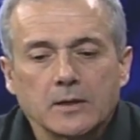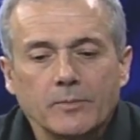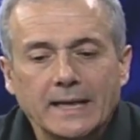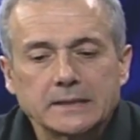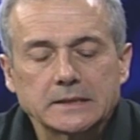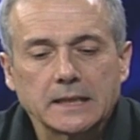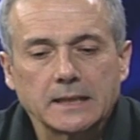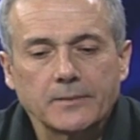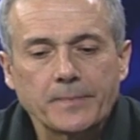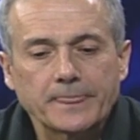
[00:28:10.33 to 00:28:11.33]
But
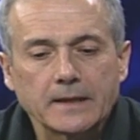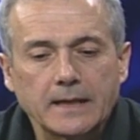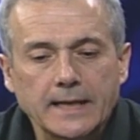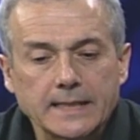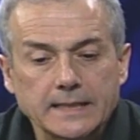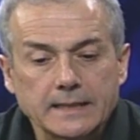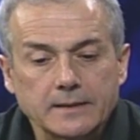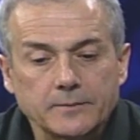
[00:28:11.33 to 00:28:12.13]
uh, I uh,